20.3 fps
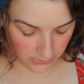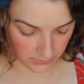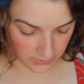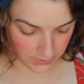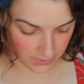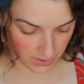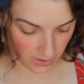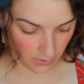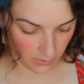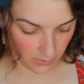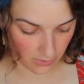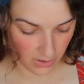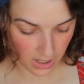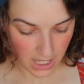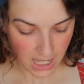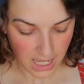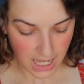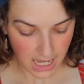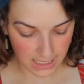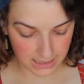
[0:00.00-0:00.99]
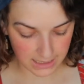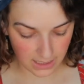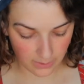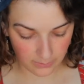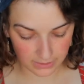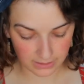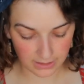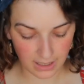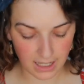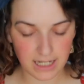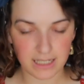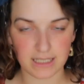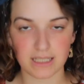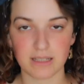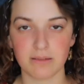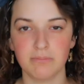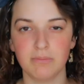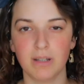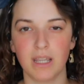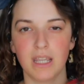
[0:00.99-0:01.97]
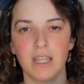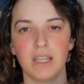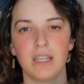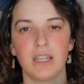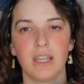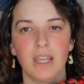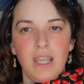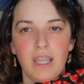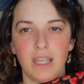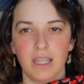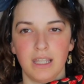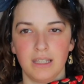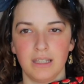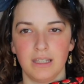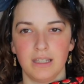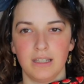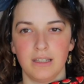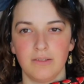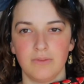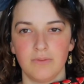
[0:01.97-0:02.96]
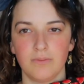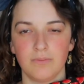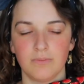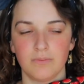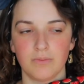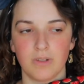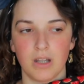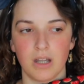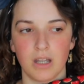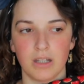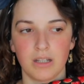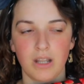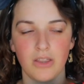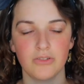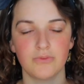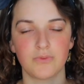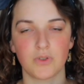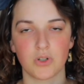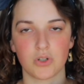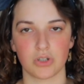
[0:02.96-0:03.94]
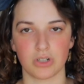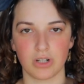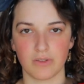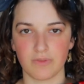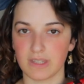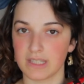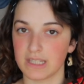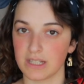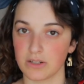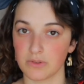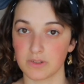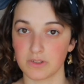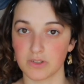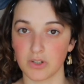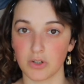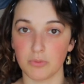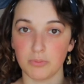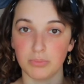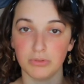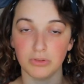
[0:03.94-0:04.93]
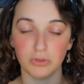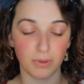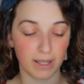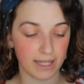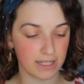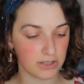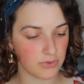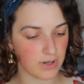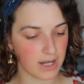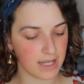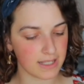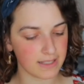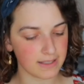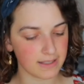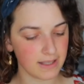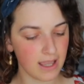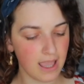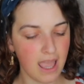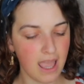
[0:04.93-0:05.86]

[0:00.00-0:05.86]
or so is I would like to make another version of the Deer and Doe Bluet dress